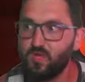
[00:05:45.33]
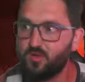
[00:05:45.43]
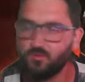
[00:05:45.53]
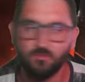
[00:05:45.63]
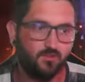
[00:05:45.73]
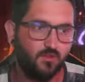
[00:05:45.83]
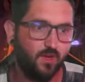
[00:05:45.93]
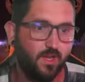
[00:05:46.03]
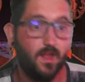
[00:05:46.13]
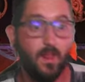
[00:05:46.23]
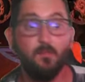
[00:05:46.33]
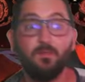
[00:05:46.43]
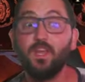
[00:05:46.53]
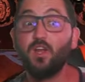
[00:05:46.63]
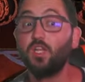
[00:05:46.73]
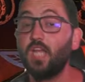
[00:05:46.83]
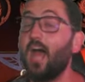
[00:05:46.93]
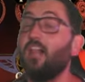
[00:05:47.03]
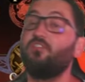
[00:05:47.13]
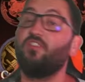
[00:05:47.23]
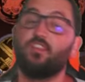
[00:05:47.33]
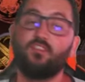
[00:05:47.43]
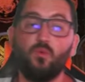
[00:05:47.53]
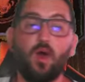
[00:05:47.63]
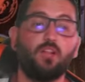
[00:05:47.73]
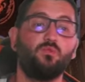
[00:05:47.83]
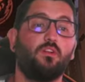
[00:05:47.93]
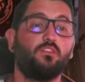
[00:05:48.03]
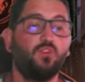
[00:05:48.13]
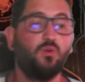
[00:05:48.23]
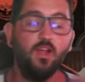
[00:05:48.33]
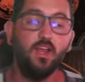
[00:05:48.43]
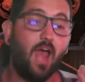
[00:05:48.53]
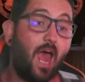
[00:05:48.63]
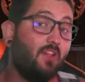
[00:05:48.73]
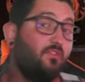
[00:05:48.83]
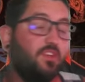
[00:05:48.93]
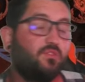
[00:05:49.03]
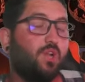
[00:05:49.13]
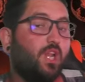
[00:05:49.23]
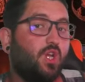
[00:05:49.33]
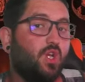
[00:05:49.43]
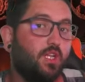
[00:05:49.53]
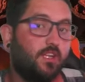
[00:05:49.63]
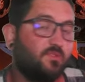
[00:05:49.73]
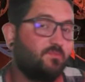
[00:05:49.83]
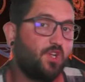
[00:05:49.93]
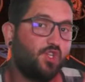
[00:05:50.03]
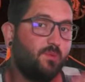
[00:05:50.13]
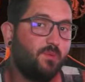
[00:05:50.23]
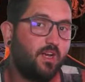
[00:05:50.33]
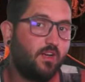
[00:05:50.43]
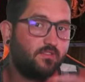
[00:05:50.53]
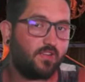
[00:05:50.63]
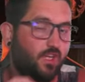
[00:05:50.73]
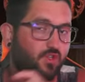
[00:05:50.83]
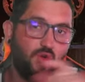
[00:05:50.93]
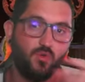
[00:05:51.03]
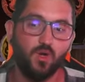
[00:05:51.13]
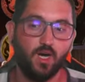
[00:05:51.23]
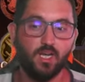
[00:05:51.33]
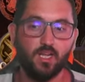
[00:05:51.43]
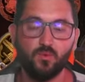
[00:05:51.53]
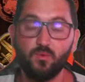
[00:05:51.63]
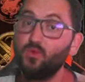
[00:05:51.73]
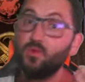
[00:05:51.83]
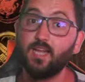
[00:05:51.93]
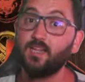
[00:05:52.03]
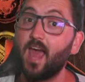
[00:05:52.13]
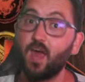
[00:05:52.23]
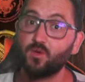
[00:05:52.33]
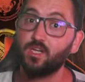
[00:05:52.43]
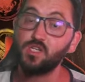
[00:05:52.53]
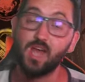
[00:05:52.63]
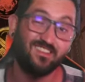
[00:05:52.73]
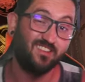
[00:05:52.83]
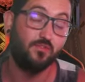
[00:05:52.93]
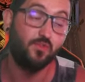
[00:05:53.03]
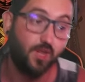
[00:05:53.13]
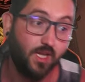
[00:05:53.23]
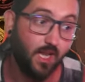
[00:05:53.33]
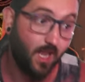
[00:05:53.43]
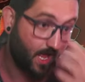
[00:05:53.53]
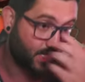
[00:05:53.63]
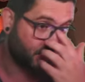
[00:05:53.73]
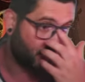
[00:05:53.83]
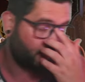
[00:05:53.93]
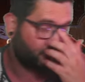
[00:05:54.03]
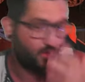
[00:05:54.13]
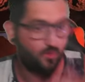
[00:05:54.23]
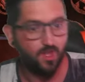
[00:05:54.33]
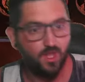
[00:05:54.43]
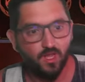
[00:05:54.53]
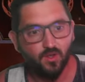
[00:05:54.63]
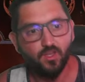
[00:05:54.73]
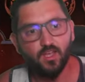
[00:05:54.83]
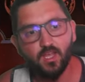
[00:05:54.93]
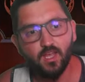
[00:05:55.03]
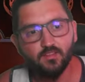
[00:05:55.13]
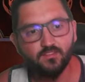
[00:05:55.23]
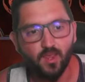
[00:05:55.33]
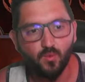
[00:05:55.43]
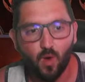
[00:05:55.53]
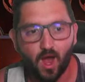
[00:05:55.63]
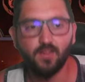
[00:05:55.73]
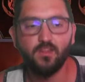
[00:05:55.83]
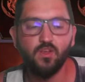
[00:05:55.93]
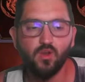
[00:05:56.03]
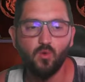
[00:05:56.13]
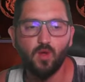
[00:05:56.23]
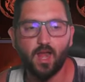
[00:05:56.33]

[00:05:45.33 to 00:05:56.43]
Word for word: we get from the story, but I got Alfie as a wild one. So Alfie is really good, especially because I showed you earlier, you get Erich as a free legendary. So he is a wild hero,